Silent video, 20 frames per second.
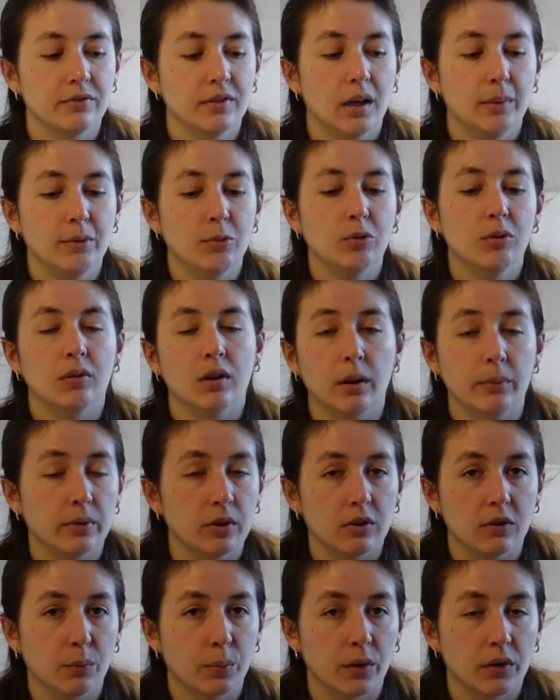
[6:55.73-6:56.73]
I mean, we were up
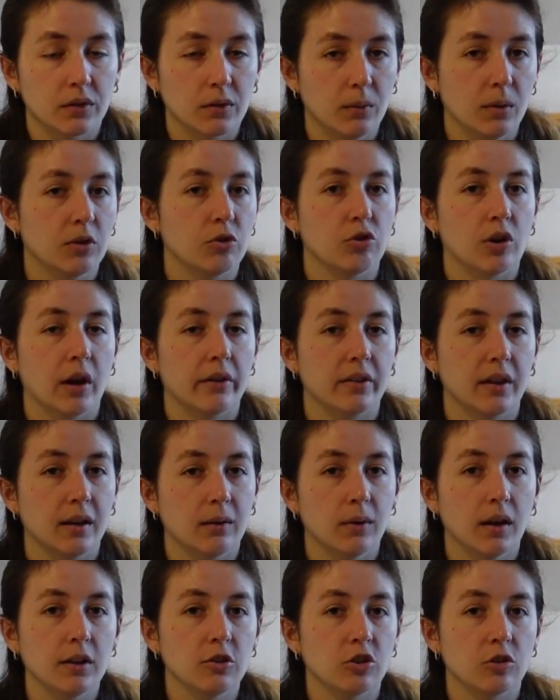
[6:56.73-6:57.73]
close and personal with giraffes
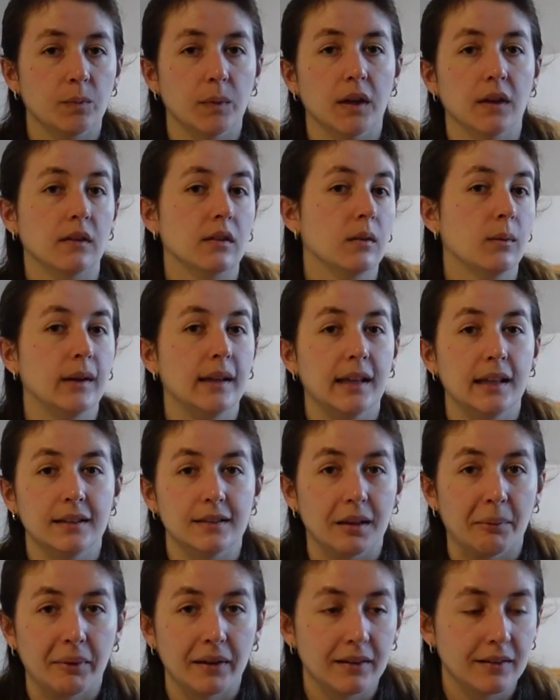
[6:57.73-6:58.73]
anyway, just because of the way the
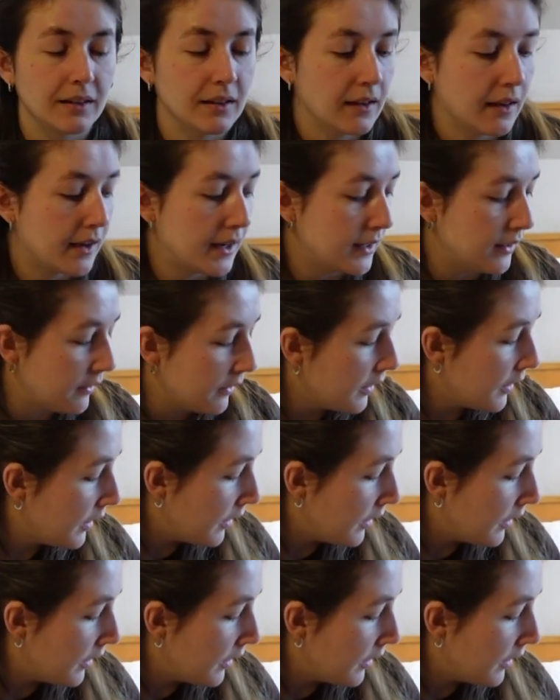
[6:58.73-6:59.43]
exhibit is designed.